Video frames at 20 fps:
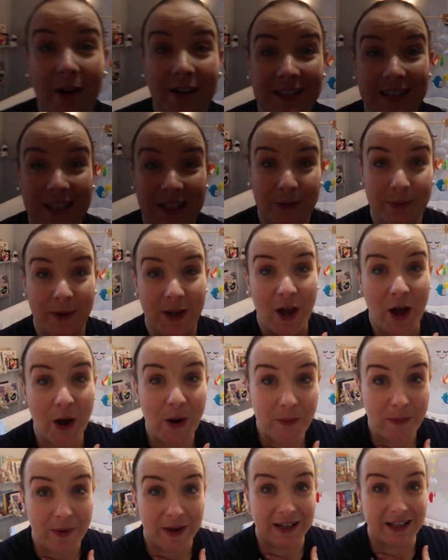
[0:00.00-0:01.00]
boxes we
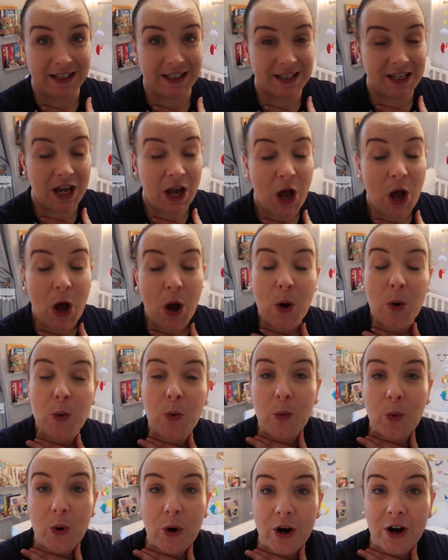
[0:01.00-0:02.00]
opened,
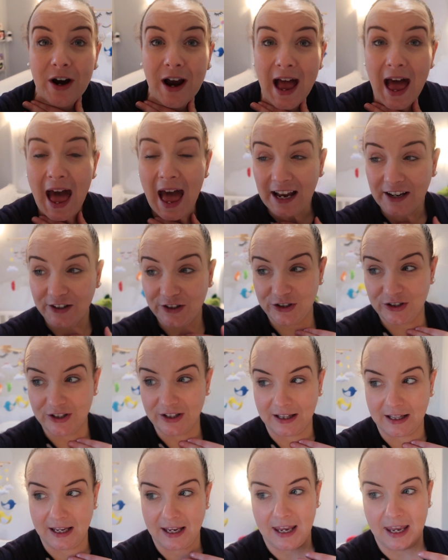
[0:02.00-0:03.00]
were
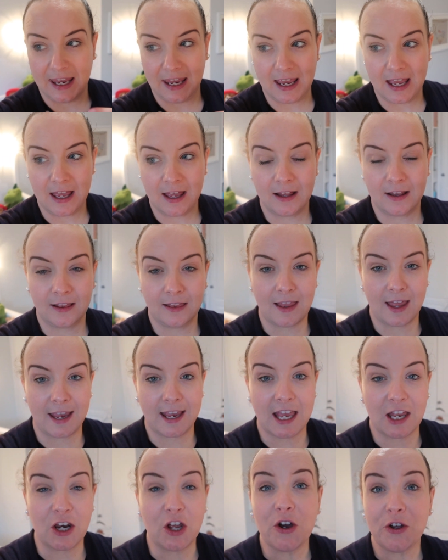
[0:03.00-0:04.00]
actually
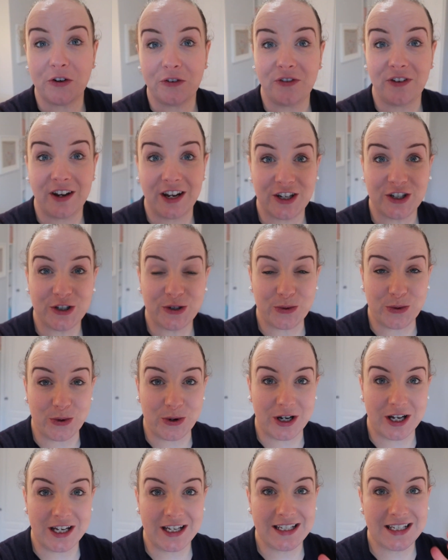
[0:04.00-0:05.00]
like an unfinished
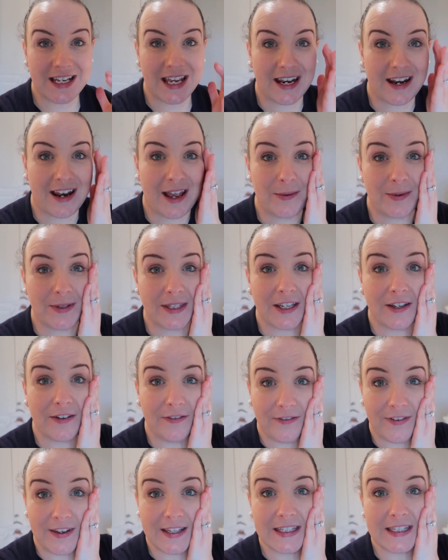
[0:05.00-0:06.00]
wood, and I was
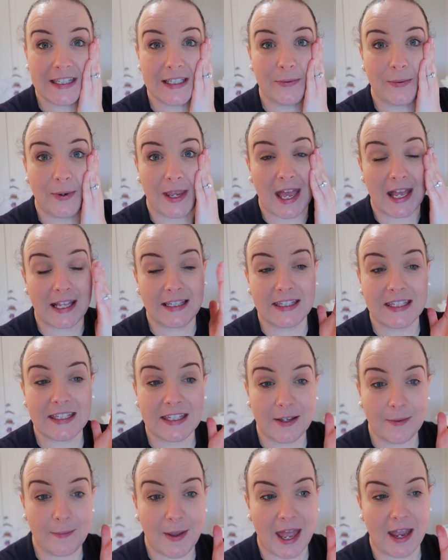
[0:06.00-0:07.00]
convinced we had
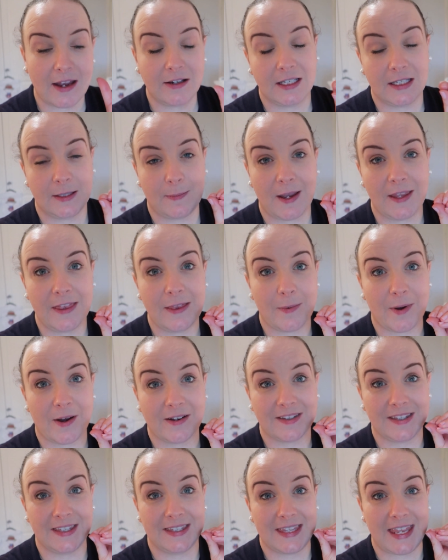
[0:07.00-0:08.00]
somehow, despite the
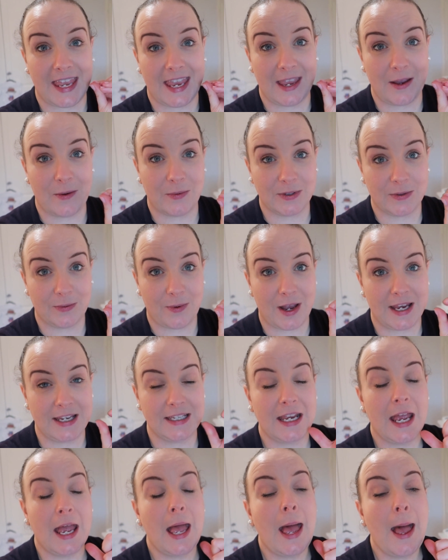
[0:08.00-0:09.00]
boxes saying it was white,